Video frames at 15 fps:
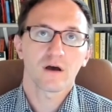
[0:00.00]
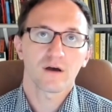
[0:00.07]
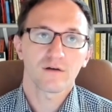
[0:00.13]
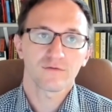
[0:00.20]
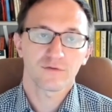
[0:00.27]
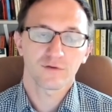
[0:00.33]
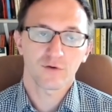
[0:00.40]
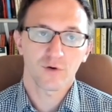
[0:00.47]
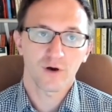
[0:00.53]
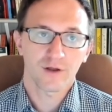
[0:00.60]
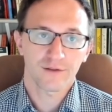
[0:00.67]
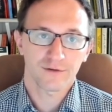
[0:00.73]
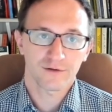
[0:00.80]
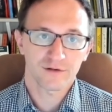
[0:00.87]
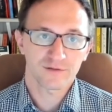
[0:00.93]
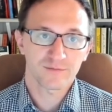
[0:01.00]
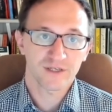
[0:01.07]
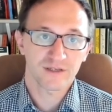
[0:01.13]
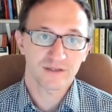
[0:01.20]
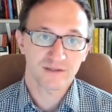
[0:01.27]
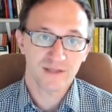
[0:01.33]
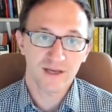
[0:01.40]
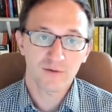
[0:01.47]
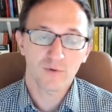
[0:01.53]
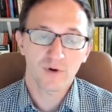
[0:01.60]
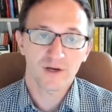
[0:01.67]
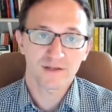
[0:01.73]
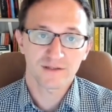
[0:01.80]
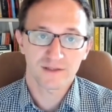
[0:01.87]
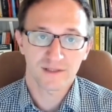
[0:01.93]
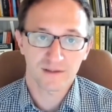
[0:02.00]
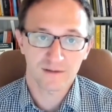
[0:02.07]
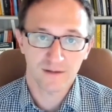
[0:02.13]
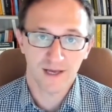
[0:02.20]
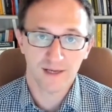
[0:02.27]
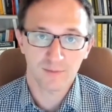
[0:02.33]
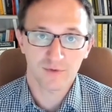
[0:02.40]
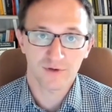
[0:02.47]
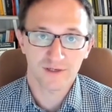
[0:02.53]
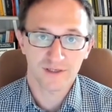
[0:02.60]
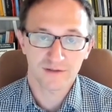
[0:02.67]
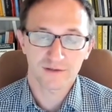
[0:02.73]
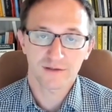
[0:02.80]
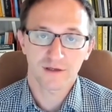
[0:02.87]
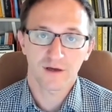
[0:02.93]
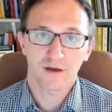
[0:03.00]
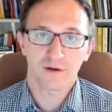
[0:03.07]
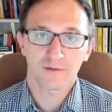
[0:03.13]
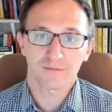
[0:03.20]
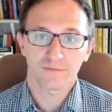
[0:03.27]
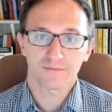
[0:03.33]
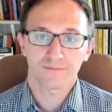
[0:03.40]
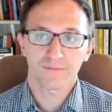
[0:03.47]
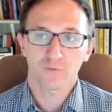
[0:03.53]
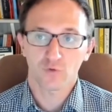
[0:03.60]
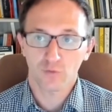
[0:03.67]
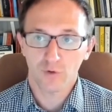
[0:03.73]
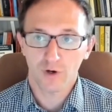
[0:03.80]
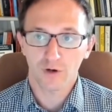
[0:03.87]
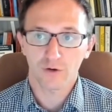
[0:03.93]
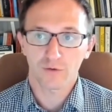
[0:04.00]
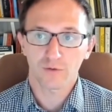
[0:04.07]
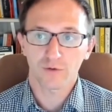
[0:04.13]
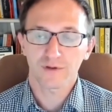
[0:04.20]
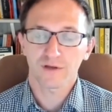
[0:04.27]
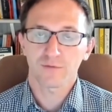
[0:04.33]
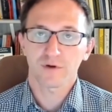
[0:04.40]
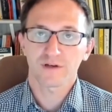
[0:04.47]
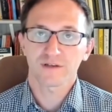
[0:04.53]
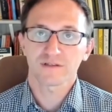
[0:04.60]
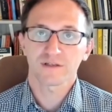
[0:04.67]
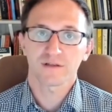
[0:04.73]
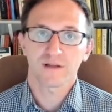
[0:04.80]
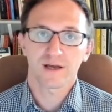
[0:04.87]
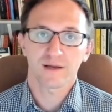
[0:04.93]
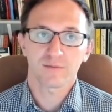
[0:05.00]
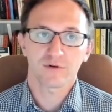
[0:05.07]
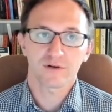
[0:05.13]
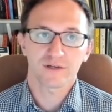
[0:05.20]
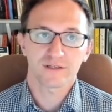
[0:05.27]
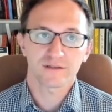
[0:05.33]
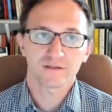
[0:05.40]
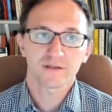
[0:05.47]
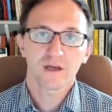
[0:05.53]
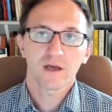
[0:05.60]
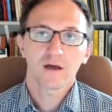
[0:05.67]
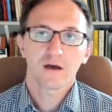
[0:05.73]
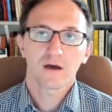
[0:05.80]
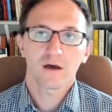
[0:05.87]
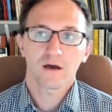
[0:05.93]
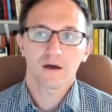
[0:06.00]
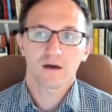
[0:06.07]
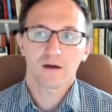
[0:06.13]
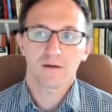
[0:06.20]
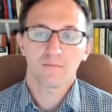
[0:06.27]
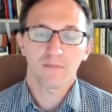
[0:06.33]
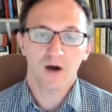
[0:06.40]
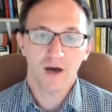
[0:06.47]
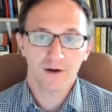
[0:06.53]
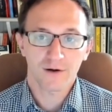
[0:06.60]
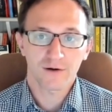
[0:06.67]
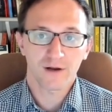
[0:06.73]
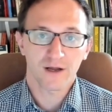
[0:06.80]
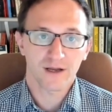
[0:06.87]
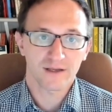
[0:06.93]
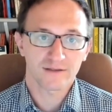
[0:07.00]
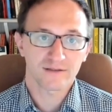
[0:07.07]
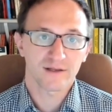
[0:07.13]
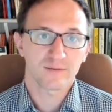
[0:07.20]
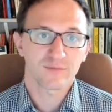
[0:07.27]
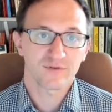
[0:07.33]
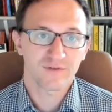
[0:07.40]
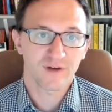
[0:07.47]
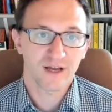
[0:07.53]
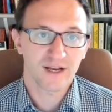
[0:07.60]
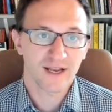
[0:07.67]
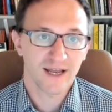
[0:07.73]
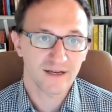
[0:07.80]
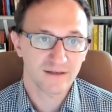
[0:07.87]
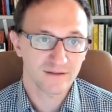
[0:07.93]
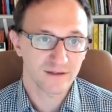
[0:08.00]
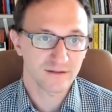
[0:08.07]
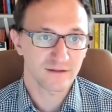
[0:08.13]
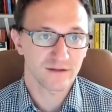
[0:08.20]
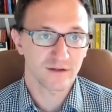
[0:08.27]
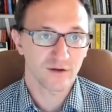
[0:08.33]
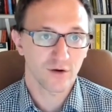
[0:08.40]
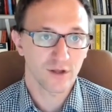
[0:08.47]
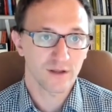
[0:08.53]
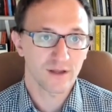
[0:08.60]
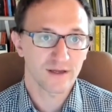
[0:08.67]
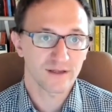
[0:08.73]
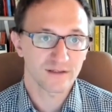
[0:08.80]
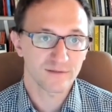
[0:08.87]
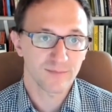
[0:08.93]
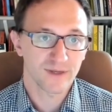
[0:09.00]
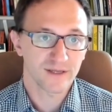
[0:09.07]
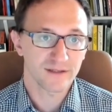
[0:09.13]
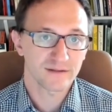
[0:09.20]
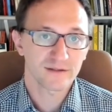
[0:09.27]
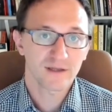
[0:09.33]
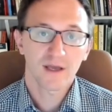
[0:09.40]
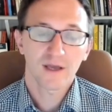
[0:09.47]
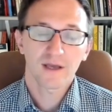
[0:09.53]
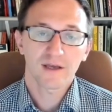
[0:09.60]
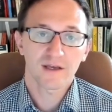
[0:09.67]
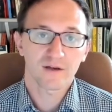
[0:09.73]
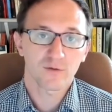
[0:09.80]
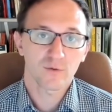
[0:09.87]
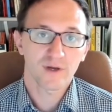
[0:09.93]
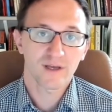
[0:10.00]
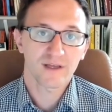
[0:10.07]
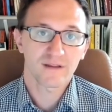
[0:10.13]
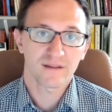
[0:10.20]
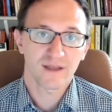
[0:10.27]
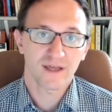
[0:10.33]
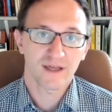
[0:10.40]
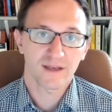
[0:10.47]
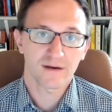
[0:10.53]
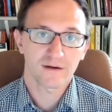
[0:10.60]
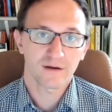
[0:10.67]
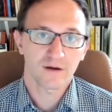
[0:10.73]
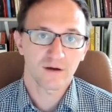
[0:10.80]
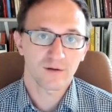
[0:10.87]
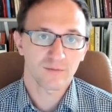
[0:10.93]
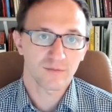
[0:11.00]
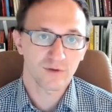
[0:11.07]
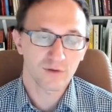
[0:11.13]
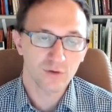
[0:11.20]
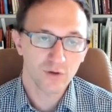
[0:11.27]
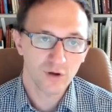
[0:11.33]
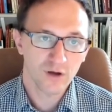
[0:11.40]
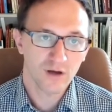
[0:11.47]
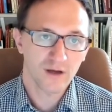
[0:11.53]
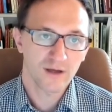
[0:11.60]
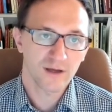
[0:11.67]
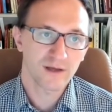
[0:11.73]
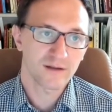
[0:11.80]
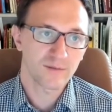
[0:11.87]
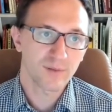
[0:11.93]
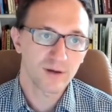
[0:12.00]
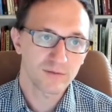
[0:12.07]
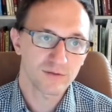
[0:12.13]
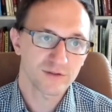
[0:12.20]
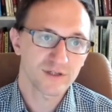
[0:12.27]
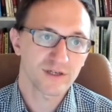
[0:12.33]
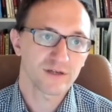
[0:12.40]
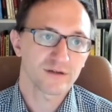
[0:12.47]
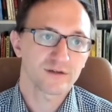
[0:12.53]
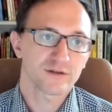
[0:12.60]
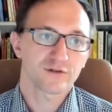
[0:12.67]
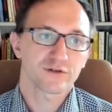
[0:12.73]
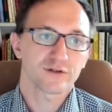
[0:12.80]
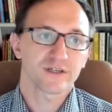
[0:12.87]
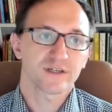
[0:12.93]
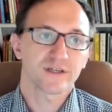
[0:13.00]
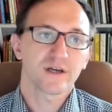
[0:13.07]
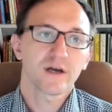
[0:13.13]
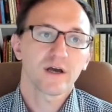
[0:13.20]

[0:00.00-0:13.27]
for authors, because they want to see libraries grow. They want to see libraries modernize and provide access in the online space in a way that the law and the publishing industry